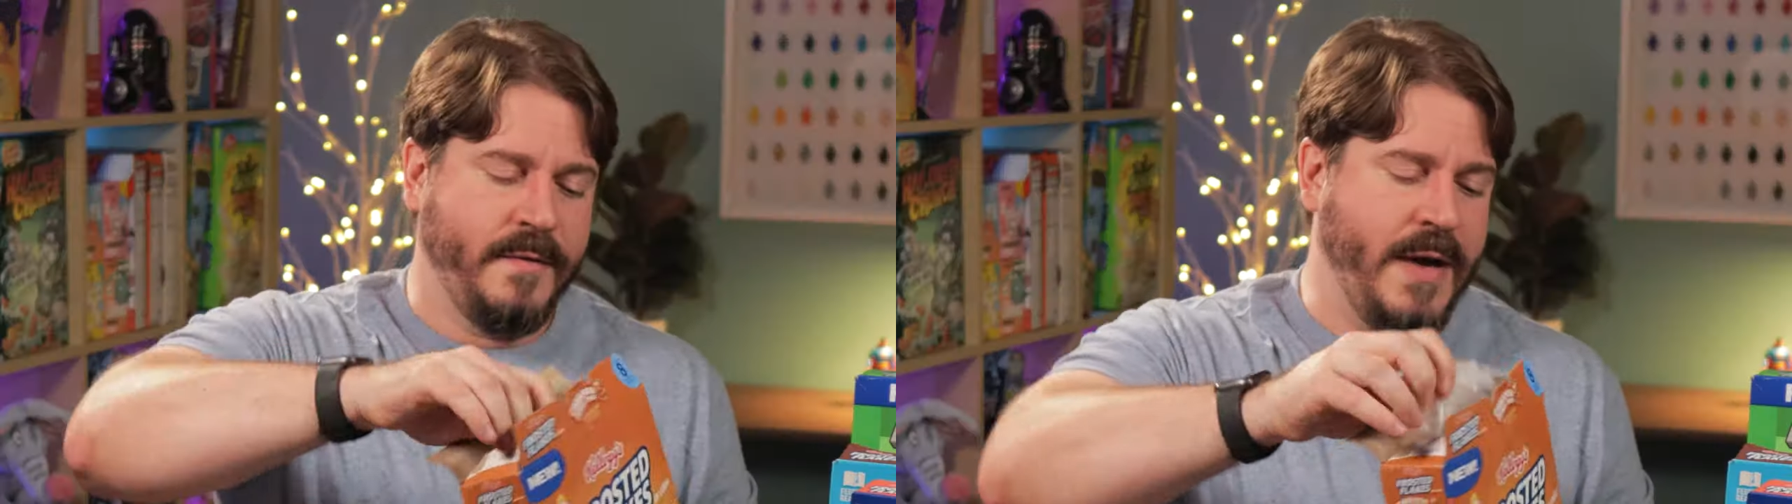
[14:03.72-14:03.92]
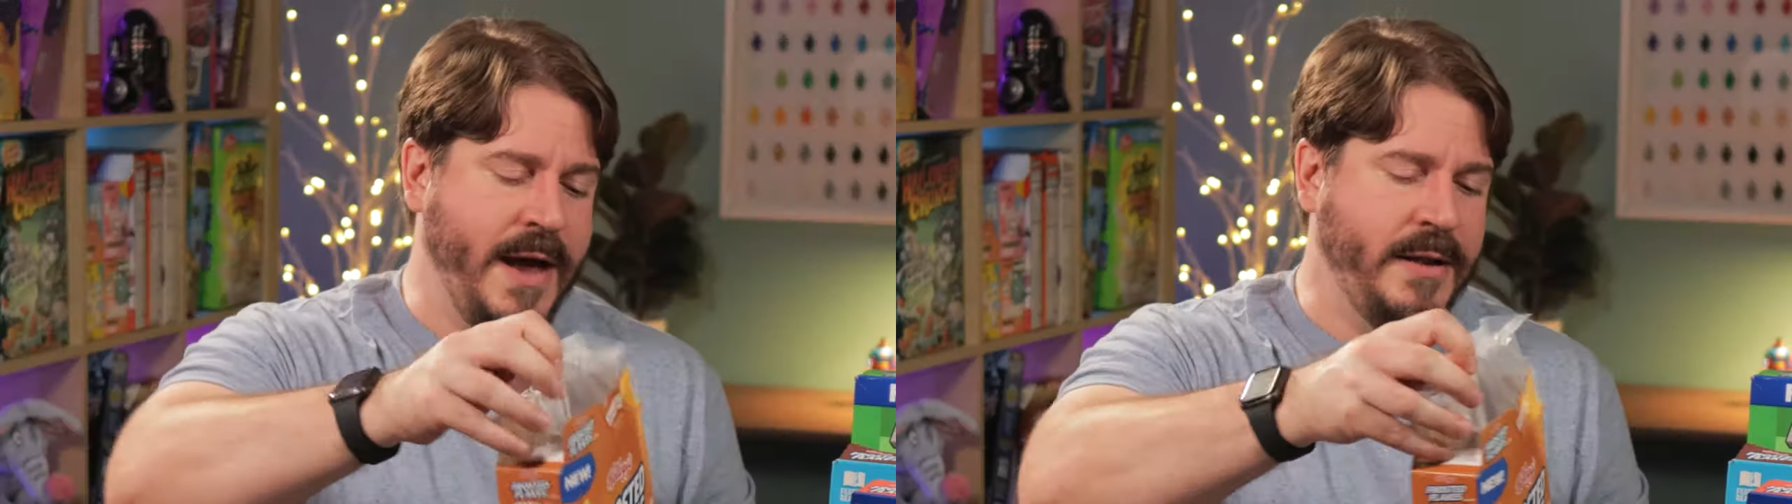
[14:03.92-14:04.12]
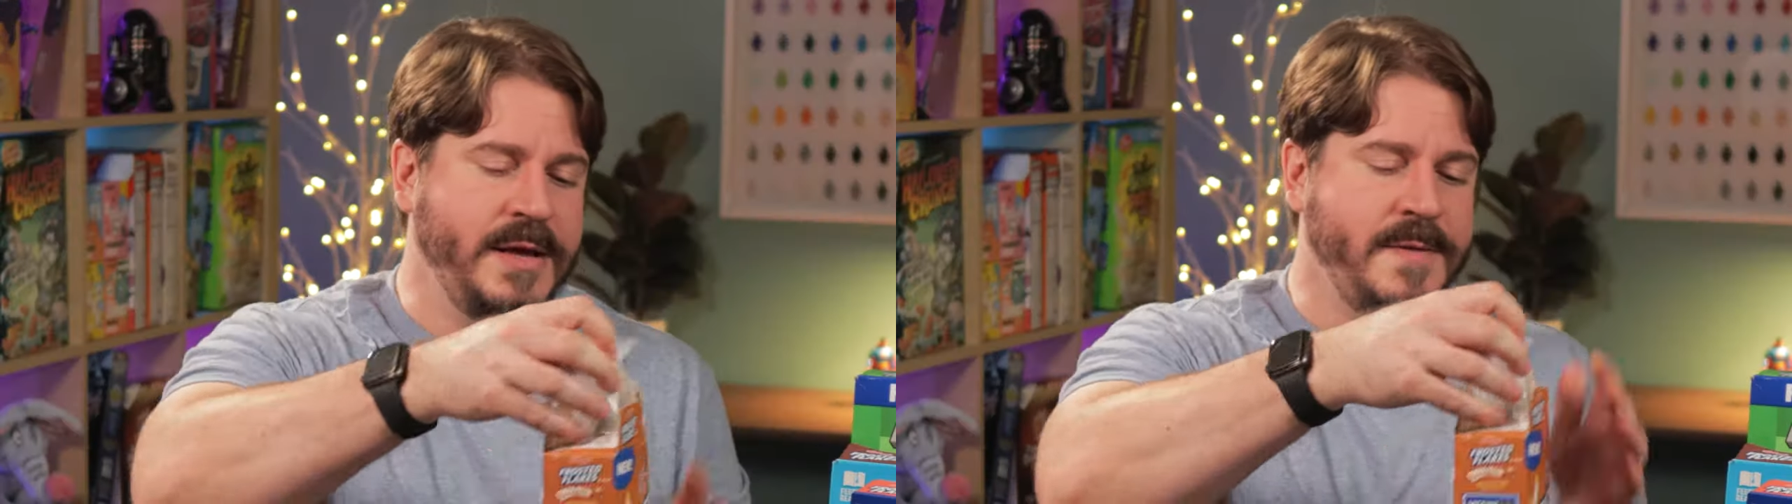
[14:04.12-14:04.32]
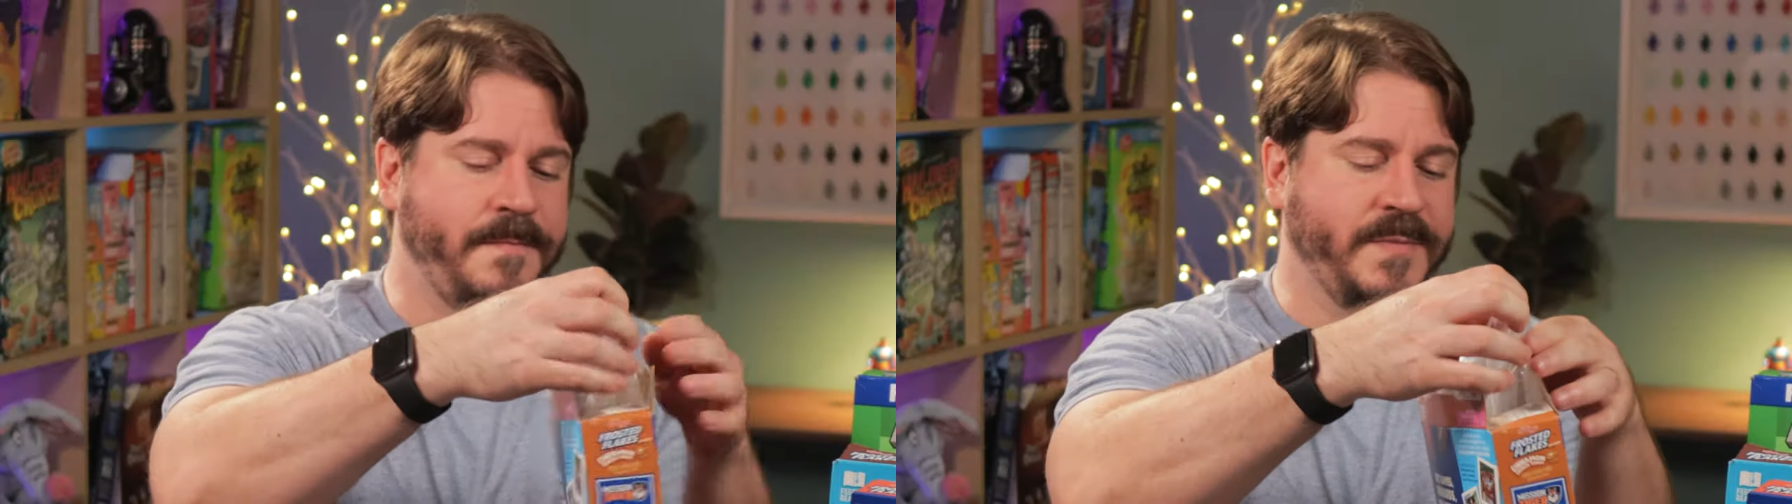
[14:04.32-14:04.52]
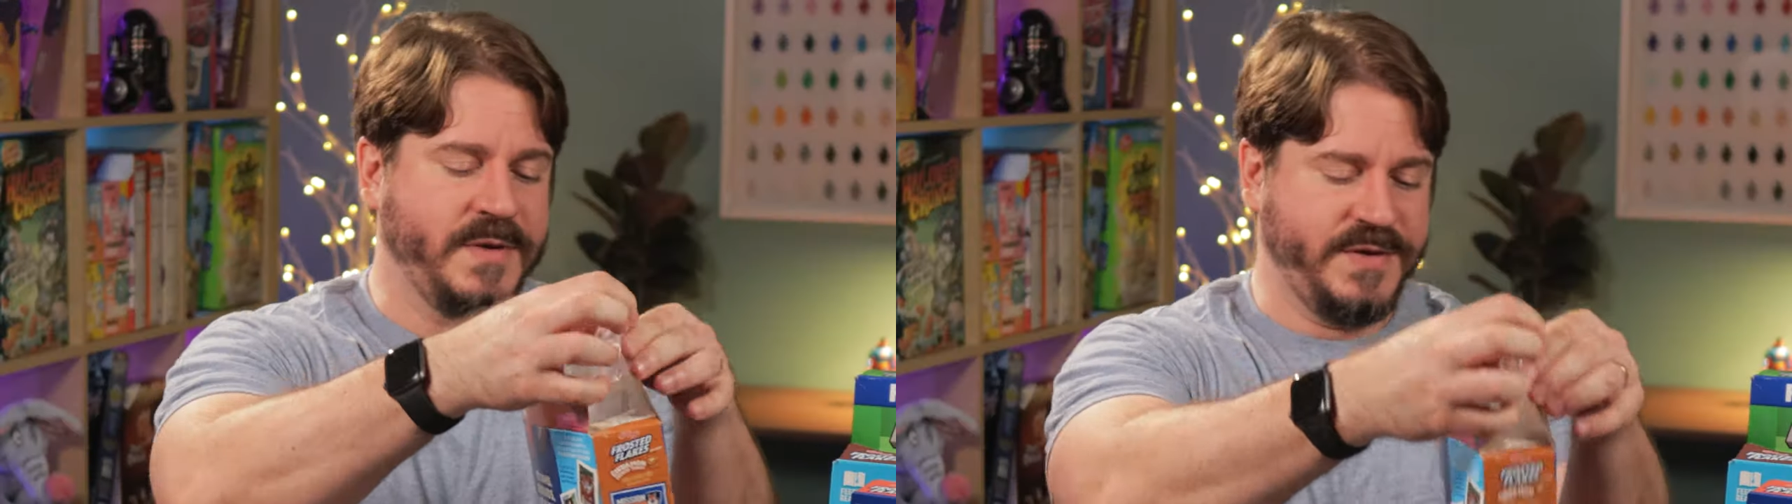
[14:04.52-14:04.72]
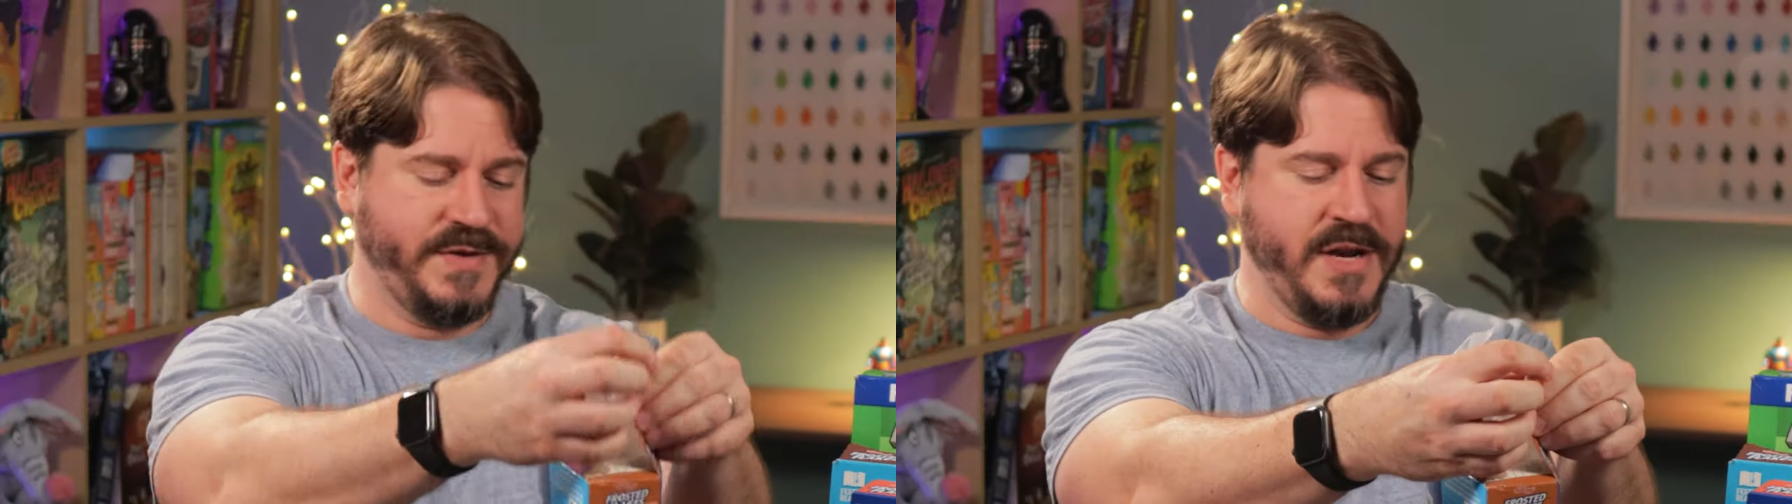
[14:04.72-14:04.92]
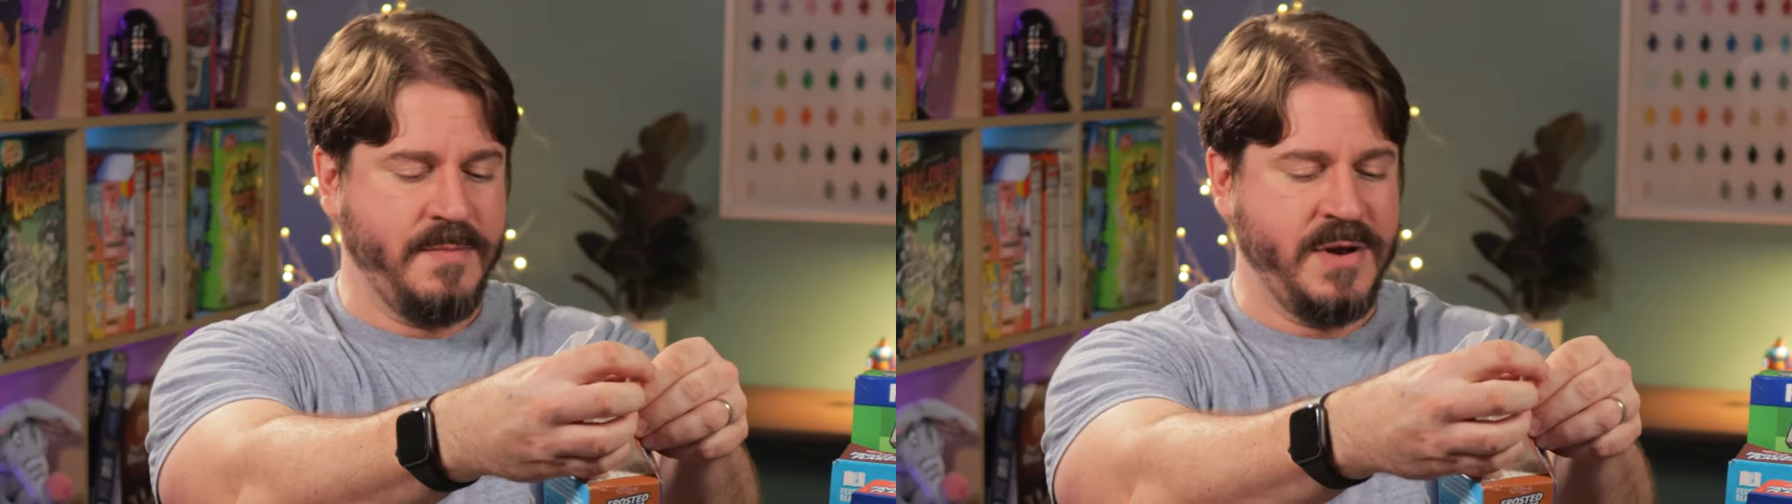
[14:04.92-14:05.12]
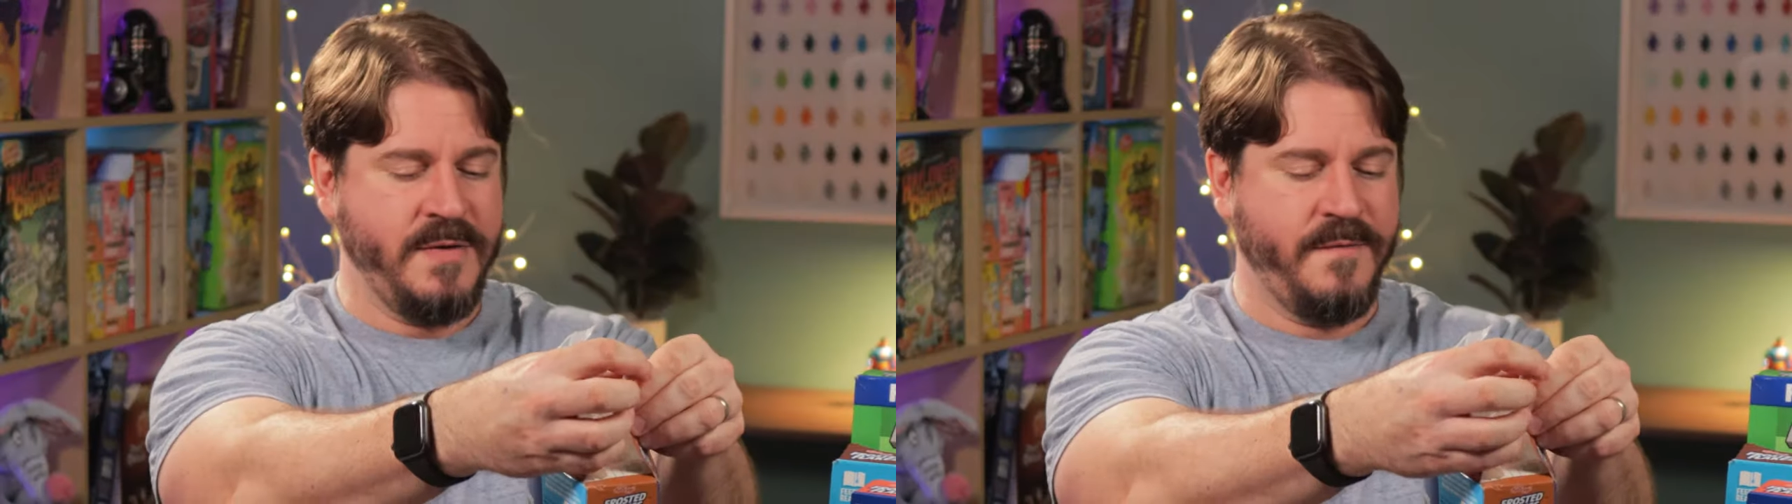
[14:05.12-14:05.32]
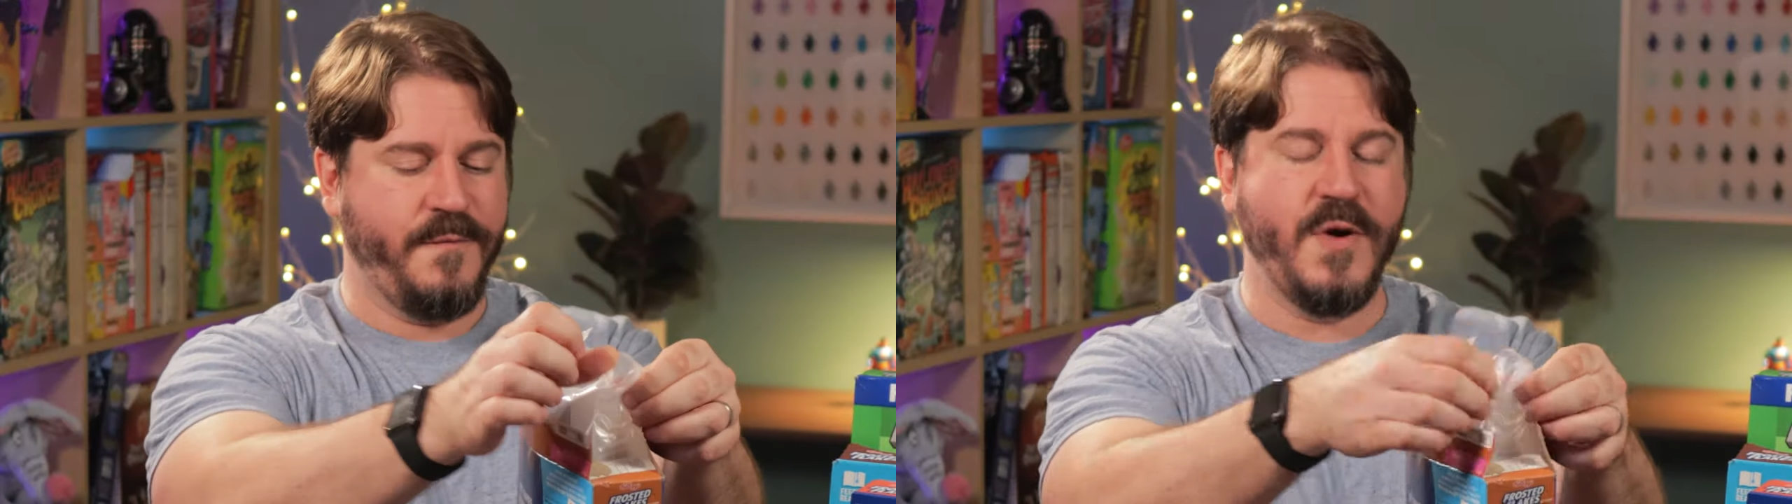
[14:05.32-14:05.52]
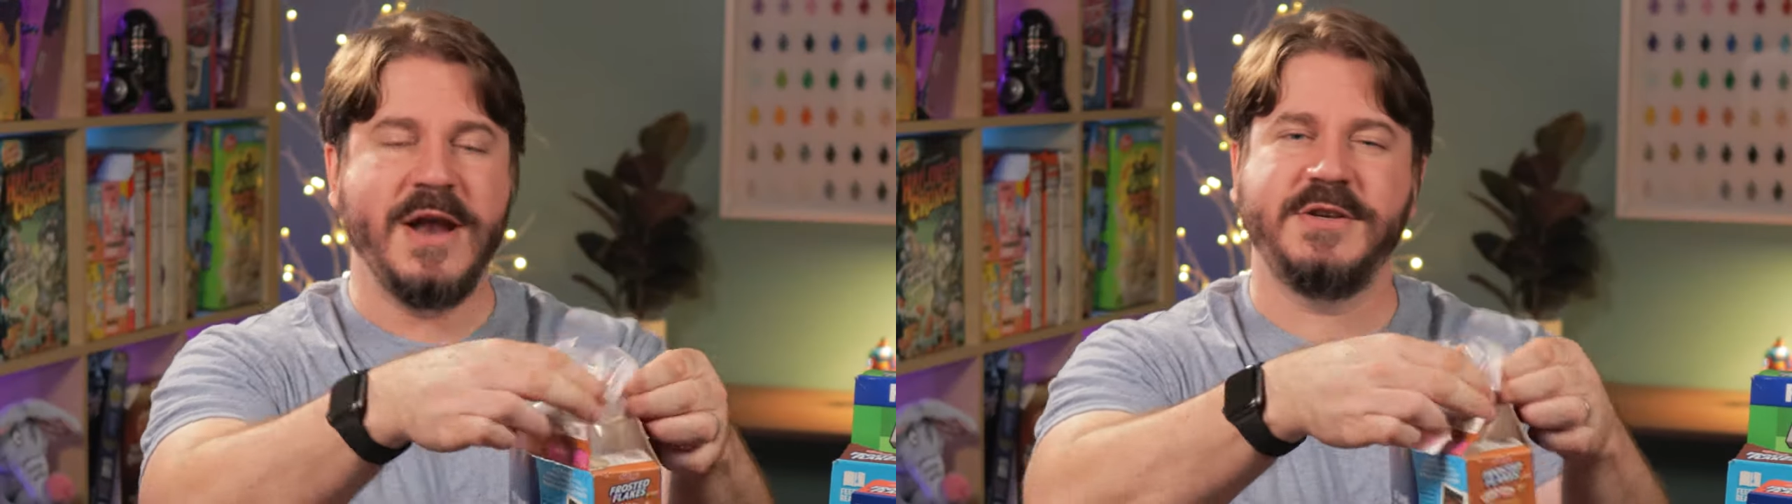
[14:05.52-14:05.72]
Finally, cinnamon
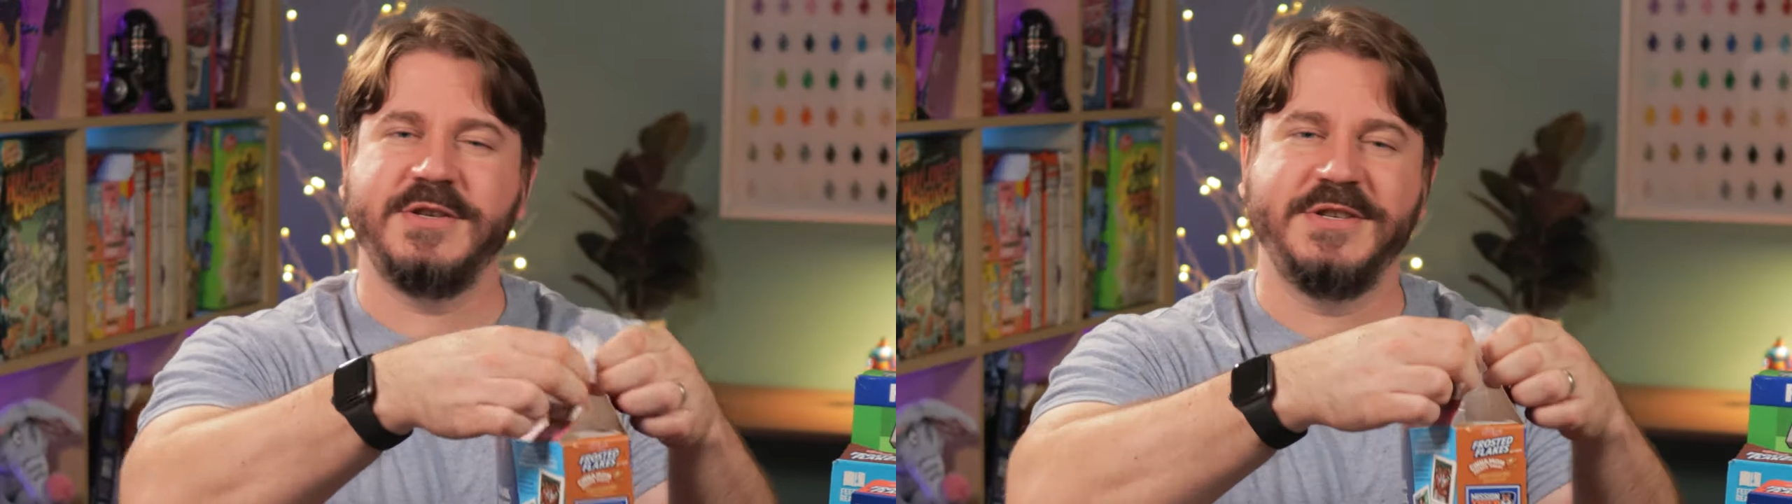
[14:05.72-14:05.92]
French